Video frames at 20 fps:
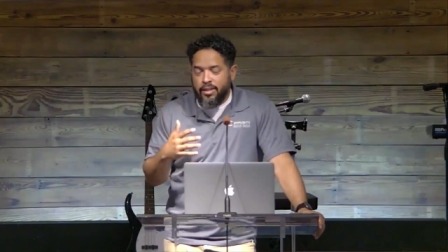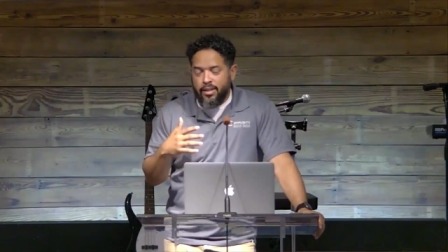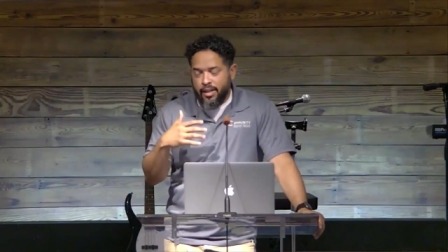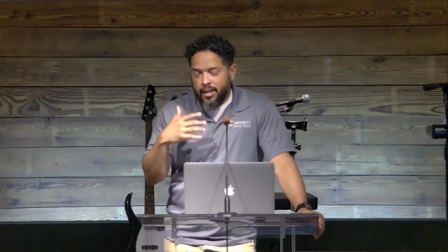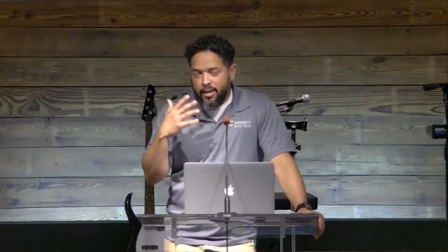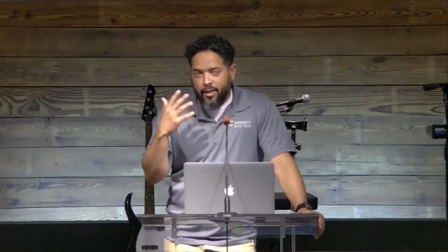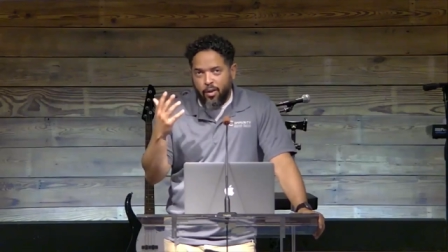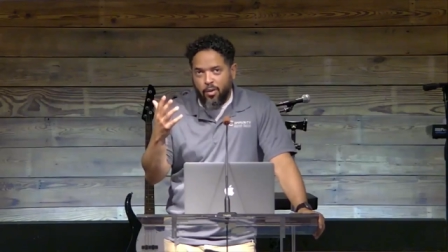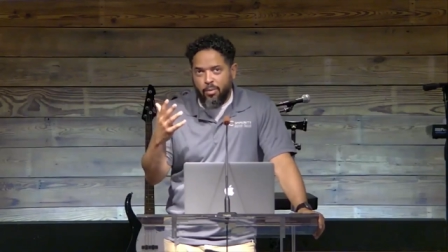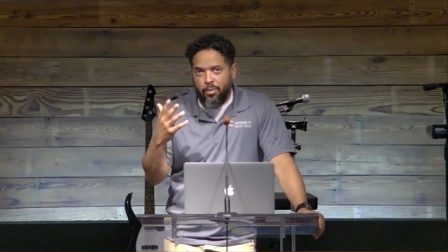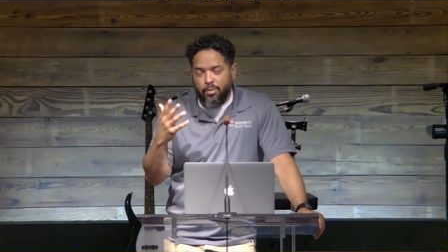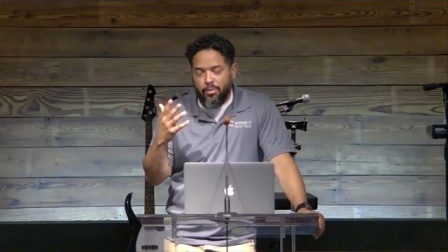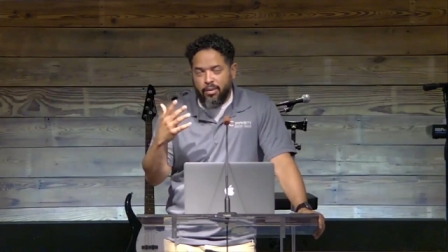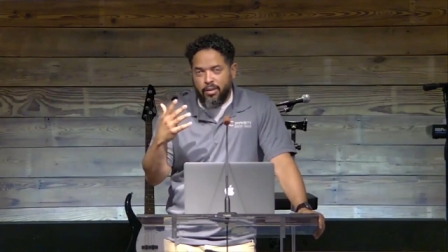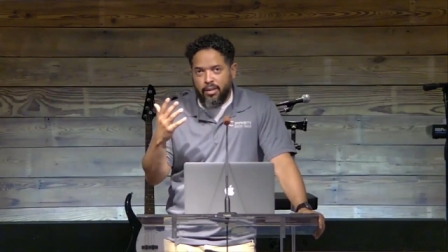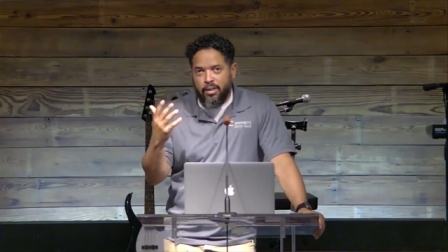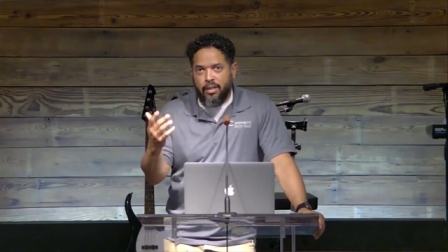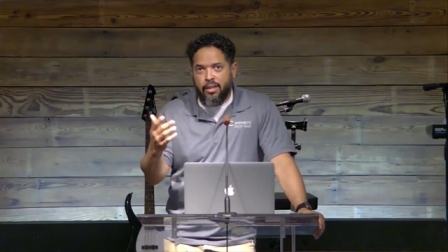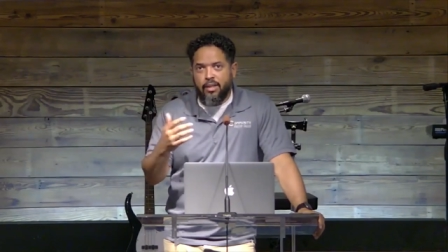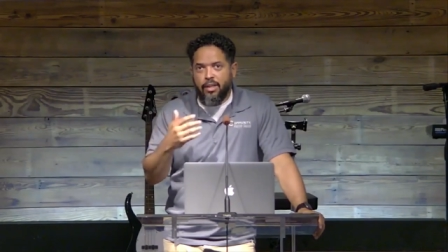I hope it
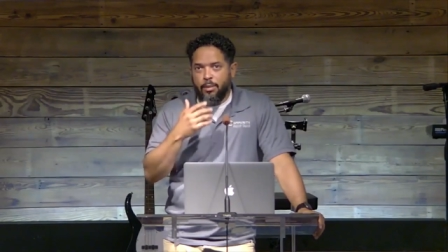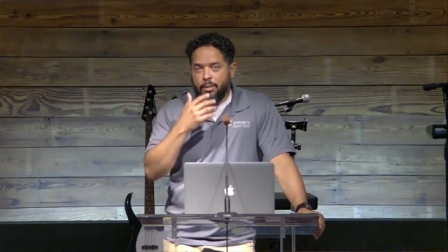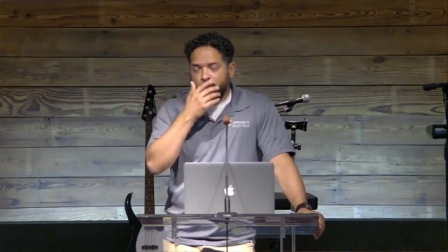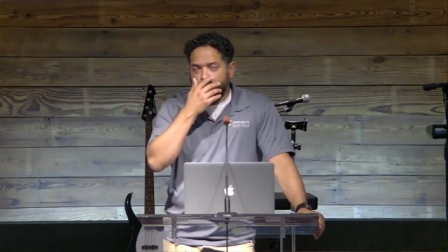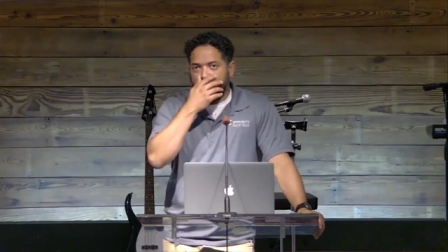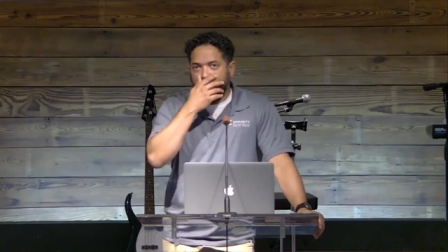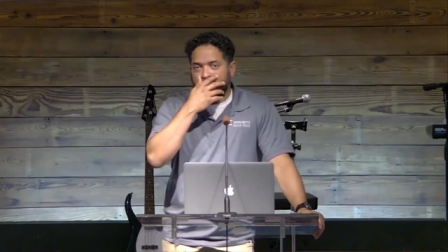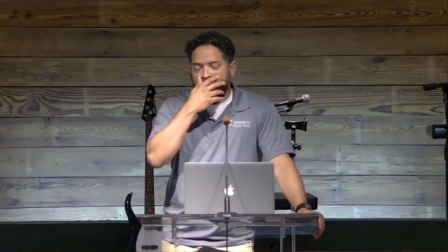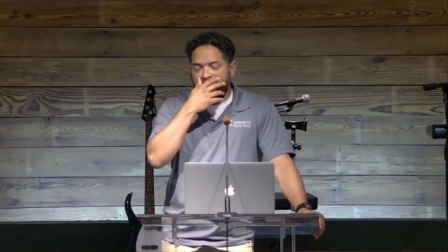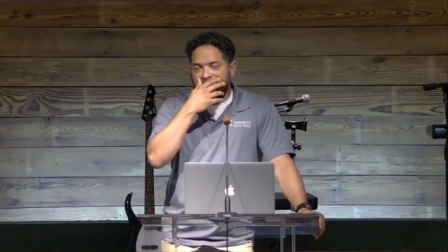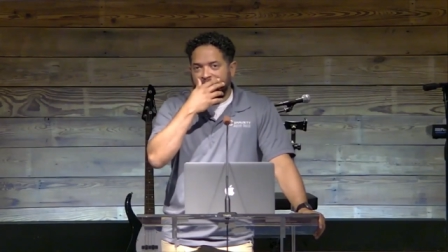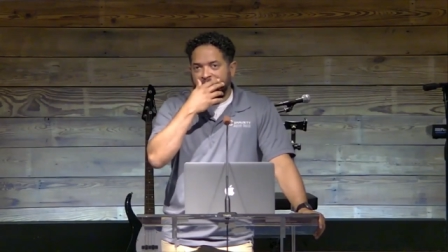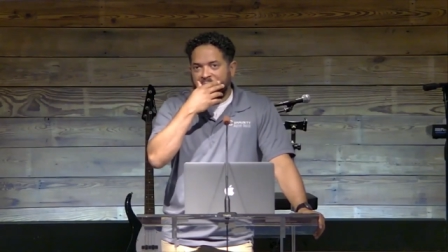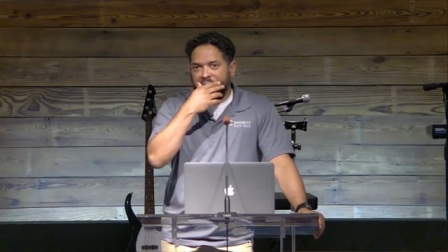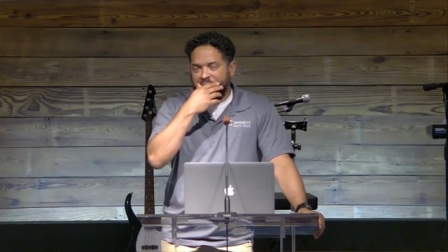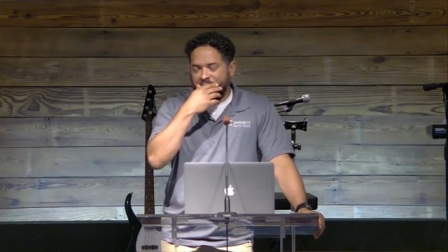didn't come across that way.